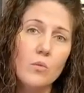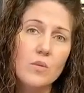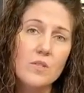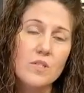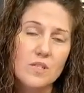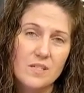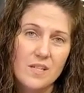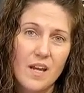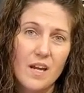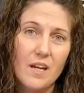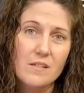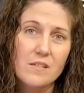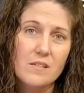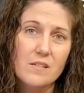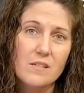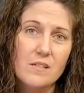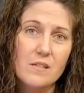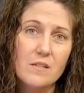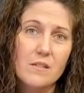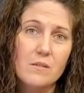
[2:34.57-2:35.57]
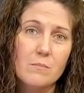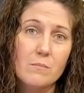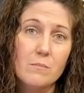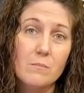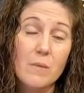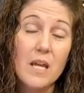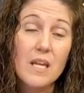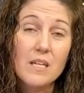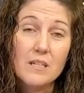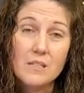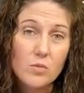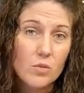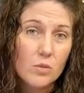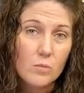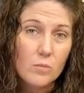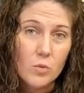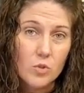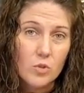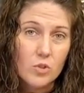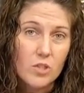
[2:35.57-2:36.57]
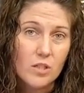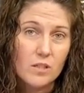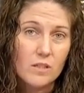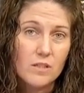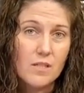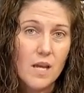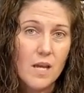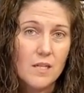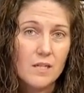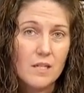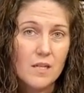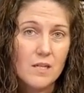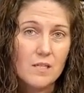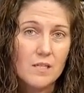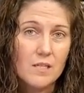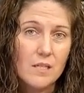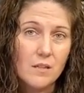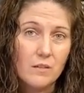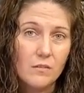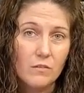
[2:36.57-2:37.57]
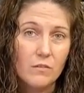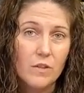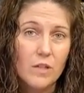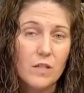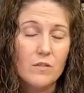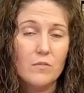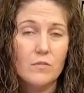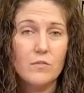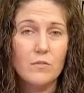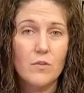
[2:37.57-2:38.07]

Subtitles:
detects any sort of motion 10 to 18 feet